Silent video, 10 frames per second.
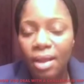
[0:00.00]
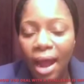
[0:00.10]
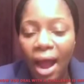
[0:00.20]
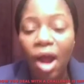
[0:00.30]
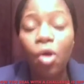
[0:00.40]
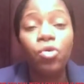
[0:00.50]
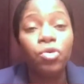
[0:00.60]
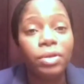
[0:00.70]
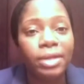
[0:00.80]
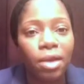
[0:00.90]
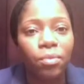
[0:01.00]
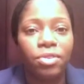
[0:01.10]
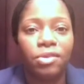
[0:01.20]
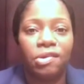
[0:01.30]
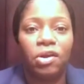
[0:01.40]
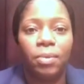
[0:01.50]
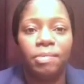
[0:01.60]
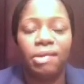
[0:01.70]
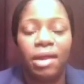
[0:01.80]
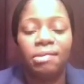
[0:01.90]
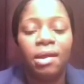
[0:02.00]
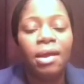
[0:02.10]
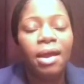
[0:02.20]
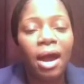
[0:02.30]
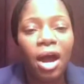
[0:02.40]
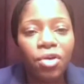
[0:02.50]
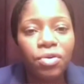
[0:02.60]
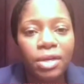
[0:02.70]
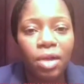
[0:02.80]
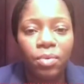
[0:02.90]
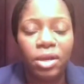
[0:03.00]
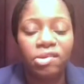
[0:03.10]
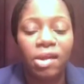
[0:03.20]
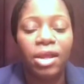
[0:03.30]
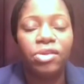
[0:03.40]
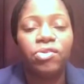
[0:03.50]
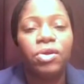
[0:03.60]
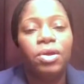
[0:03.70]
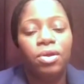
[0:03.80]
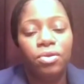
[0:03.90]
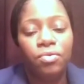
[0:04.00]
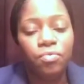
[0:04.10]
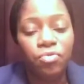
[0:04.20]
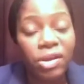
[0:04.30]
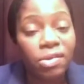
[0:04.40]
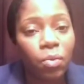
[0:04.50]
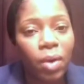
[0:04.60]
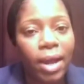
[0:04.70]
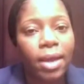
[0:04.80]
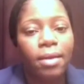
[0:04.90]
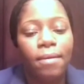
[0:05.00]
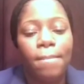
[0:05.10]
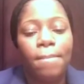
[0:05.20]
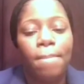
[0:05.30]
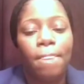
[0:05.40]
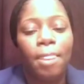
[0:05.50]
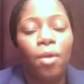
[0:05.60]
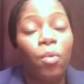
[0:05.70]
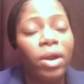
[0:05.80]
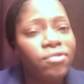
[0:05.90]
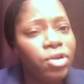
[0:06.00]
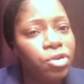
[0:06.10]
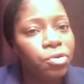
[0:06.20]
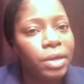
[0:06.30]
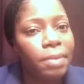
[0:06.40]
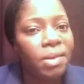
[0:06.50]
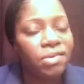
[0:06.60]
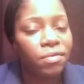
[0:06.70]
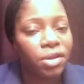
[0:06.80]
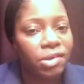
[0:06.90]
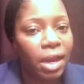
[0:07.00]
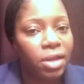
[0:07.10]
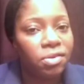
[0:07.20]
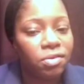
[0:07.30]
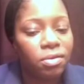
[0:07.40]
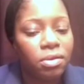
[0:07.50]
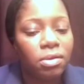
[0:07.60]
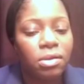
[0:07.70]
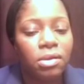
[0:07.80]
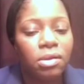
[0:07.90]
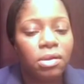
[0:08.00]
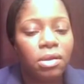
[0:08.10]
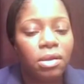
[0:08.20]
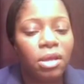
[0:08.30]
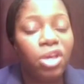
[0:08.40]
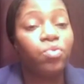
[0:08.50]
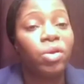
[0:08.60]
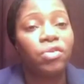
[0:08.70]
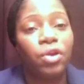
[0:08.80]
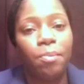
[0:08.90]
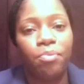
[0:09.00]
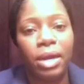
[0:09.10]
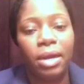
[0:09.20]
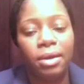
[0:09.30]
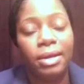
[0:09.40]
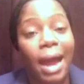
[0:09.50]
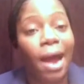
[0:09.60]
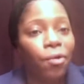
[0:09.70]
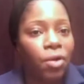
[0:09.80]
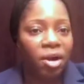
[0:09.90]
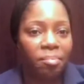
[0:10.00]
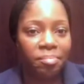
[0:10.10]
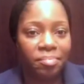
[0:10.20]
How you dealt with the circumstance. How you dealt with the challenge. Reason why? Whatever you do in the midst of your challenge is what's going to bring the outcome.